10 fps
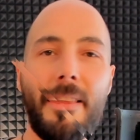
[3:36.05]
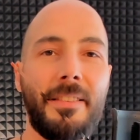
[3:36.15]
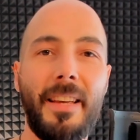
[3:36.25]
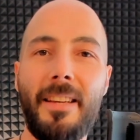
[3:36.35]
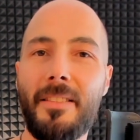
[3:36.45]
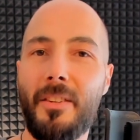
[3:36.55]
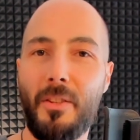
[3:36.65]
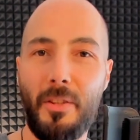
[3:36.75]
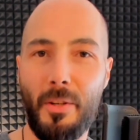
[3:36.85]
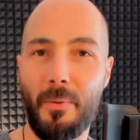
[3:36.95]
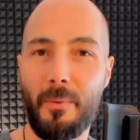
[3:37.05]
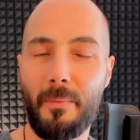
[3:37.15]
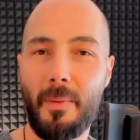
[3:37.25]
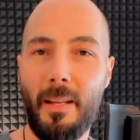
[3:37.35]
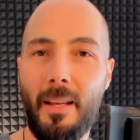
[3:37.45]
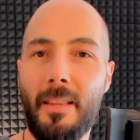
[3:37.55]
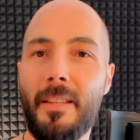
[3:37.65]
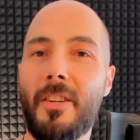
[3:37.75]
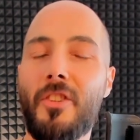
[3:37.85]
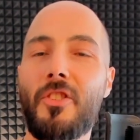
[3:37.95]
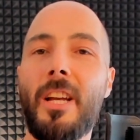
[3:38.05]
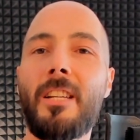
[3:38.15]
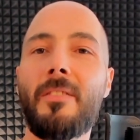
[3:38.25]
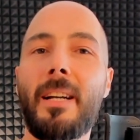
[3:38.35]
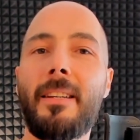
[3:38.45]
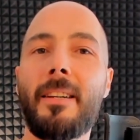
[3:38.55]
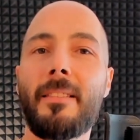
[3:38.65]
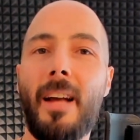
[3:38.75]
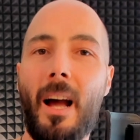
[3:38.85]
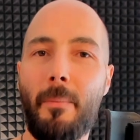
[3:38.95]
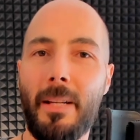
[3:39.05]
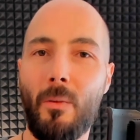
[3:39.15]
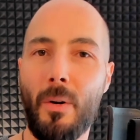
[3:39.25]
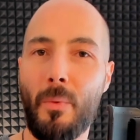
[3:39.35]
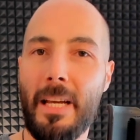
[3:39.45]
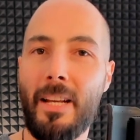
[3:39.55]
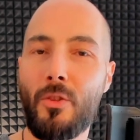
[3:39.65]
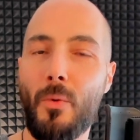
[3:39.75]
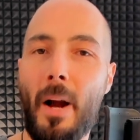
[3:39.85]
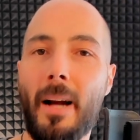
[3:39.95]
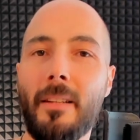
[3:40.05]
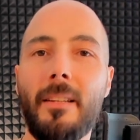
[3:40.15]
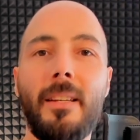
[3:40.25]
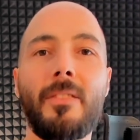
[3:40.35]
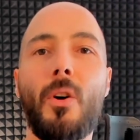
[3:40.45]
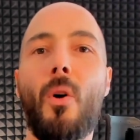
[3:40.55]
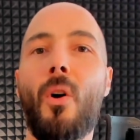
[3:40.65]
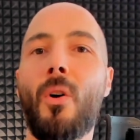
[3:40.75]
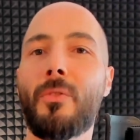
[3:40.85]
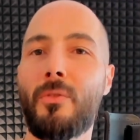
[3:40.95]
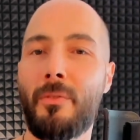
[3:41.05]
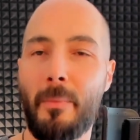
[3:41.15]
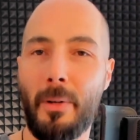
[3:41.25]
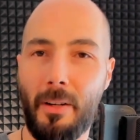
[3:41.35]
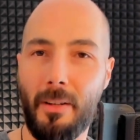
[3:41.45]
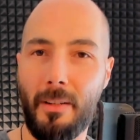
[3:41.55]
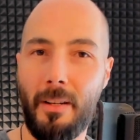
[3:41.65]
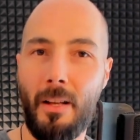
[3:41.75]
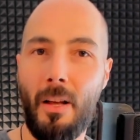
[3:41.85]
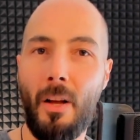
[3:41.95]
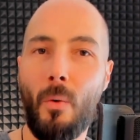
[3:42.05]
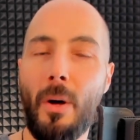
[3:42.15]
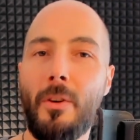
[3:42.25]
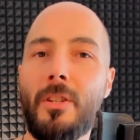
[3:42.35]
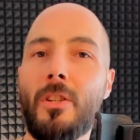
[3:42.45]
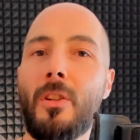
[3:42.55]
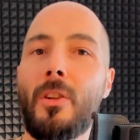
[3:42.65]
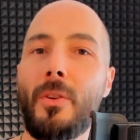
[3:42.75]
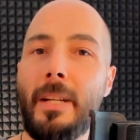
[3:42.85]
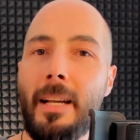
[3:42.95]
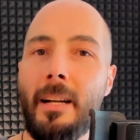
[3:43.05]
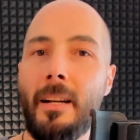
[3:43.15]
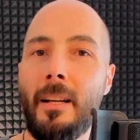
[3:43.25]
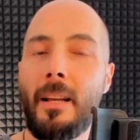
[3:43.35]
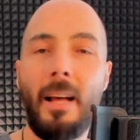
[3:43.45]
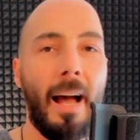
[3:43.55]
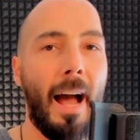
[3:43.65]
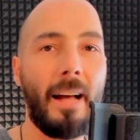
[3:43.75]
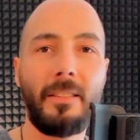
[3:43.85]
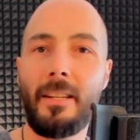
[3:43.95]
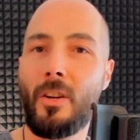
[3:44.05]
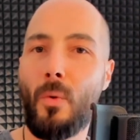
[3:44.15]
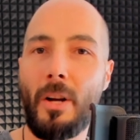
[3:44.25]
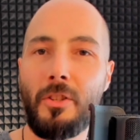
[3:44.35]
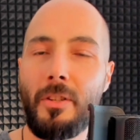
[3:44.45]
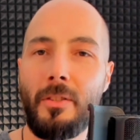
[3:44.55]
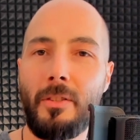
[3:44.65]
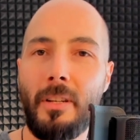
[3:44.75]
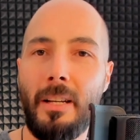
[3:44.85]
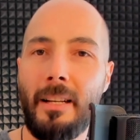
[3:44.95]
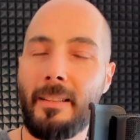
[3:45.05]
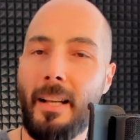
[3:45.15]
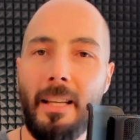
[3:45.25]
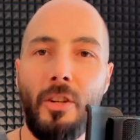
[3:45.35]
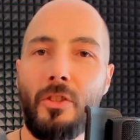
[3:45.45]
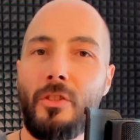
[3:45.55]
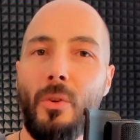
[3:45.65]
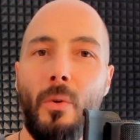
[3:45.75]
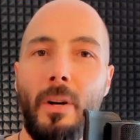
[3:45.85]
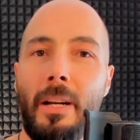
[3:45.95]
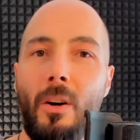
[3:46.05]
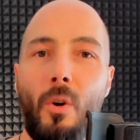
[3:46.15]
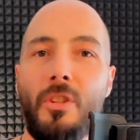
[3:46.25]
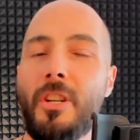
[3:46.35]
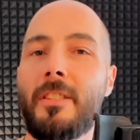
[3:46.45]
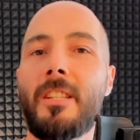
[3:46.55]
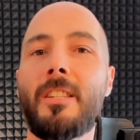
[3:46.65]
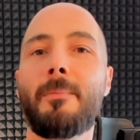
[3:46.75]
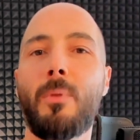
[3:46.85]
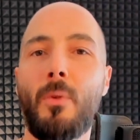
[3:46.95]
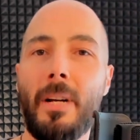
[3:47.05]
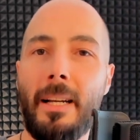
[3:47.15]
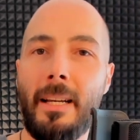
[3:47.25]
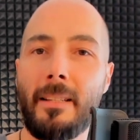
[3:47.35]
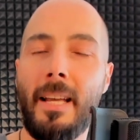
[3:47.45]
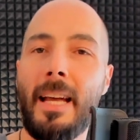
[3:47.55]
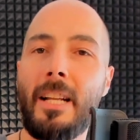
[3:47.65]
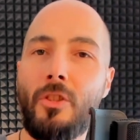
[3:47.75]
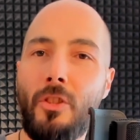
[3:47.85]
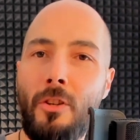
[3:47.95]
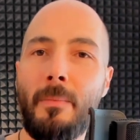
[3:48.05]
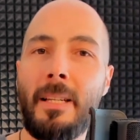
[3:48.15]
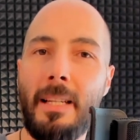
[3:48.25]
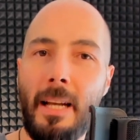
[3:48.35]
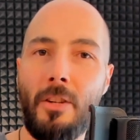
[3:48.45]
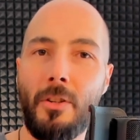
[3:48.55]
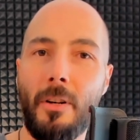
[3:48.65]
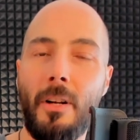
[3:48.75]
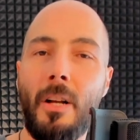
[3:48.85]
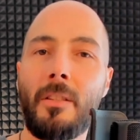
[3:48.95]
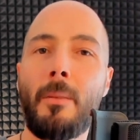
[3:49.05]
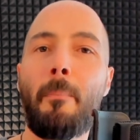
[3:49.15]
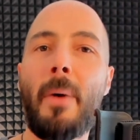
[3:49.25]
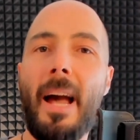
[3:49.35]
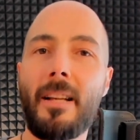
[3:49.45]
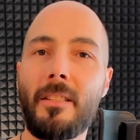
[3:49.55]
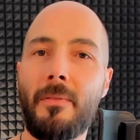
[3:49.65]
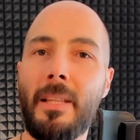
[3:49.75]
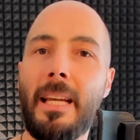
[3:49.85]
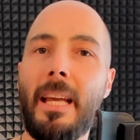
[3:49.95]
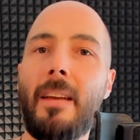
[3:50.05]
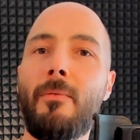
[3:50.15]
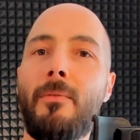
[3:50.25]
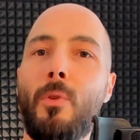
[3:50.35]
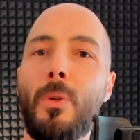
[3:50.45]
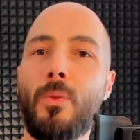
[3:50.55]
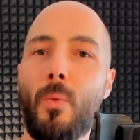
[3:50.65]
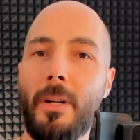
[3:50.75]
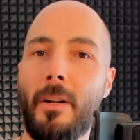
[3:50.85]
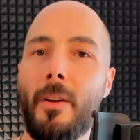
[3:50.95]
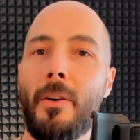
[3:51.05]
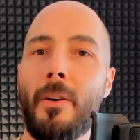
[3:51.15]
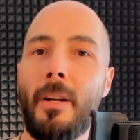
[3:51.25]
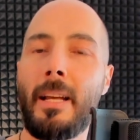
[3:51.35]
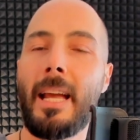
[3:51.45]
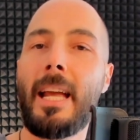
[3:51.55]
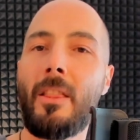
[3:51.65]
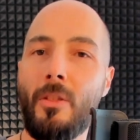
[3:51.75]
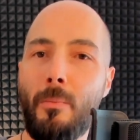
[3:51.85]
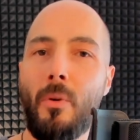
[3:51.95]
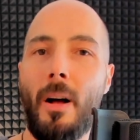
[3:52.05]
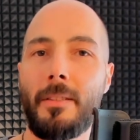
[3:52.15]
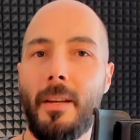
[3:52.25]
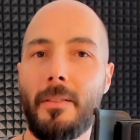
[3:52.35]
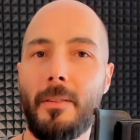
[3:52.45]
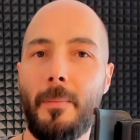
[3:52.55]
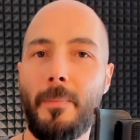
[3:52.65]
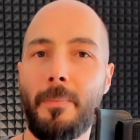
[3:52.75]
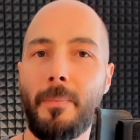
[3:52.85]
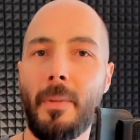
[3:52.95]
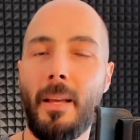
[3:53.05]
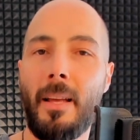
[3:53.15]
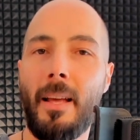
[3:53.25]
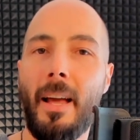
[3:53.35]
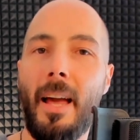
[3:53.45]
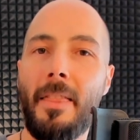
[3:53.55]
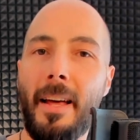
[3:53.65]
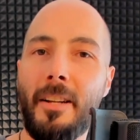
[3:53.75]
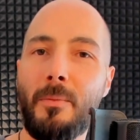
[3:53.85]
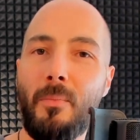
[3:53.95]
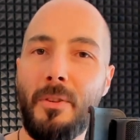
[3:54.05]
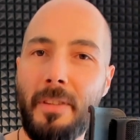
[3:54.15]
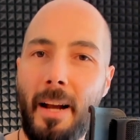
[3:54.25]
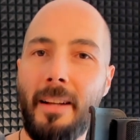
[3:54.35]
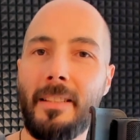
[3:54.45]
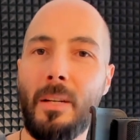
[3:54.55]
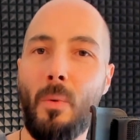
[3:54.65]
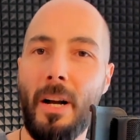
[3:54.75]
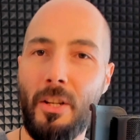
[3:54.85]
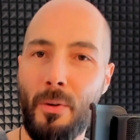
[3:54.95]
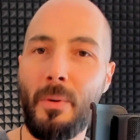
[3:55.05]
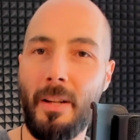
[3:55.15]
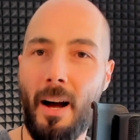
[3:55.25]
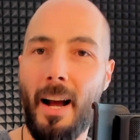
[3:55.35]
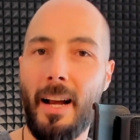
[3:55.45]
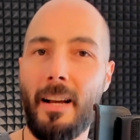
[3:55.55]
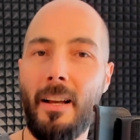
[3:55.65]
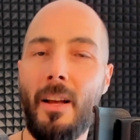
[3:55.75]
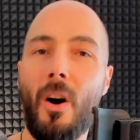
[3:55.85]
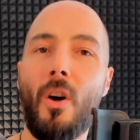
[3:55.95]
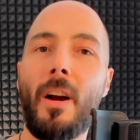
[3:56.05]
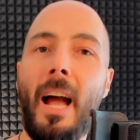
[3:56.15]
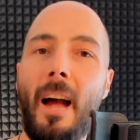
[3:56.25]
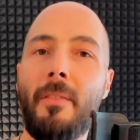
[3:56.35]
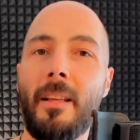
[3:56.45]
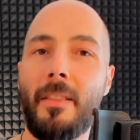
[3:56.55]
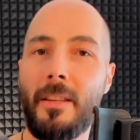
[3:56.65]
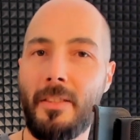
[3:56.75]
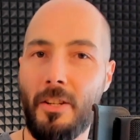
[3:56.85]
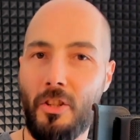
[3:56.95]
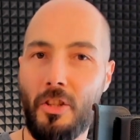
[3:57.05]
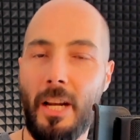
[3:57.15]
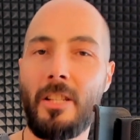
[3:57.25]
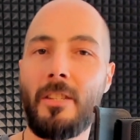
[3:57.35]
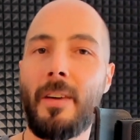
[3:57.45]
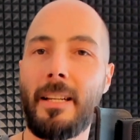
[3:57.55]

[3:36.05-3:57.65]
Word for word: This isn't new. This exchange of ideas happening when we interact is all too familiar. Whether it's learning, asking questions, telling a story, or just exploring ideas, it's human nature to passively influence one another in the process. And that is precisely why you and I are having this exchange of